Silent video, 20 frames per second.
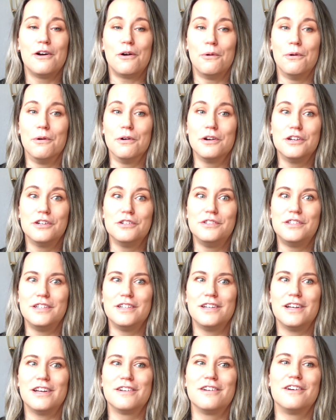or you're
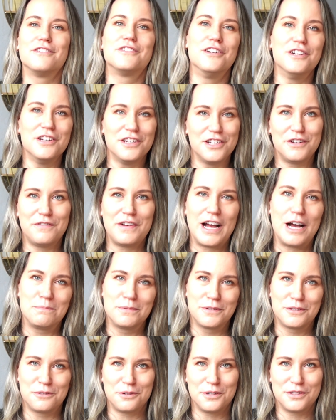using an alternative
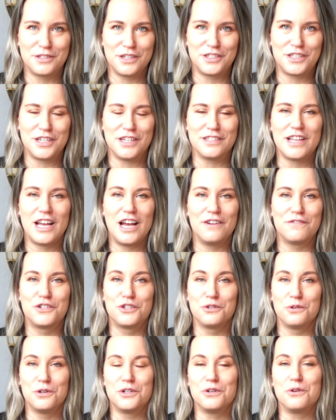app store such as
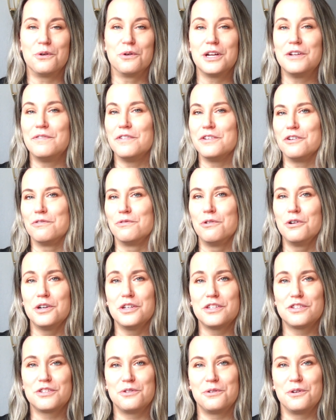F-Droid or even
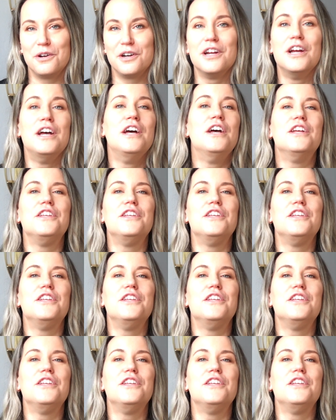Aurora Store,